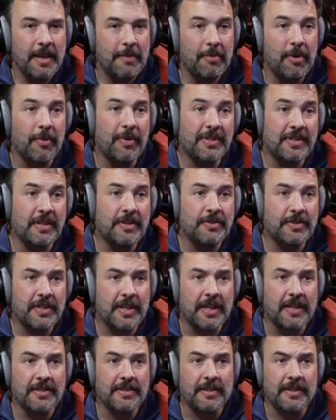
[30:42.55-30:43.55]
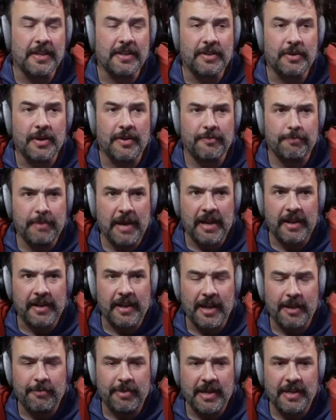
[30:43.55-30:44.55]
But what's interesting is that they do have meta
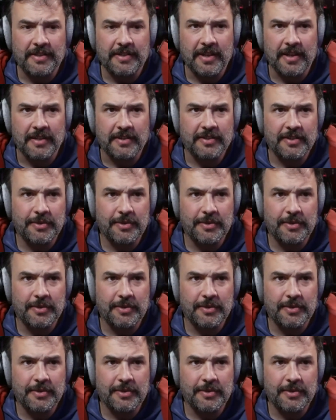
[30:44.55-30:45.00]
campaign settings.